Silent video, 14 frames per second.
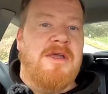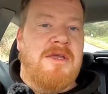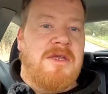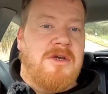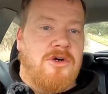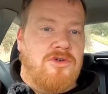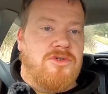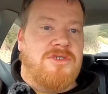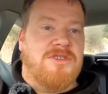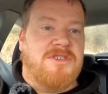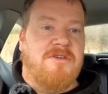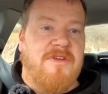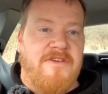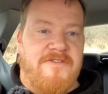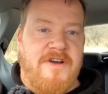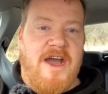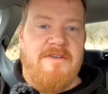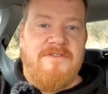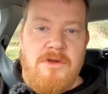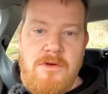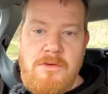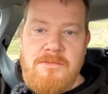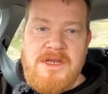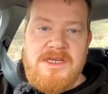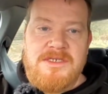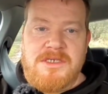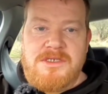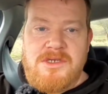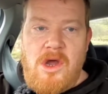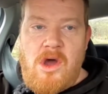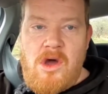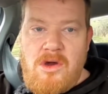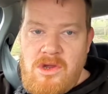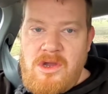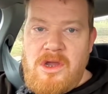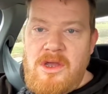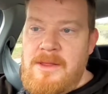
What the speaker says: 175 newton meters of torque.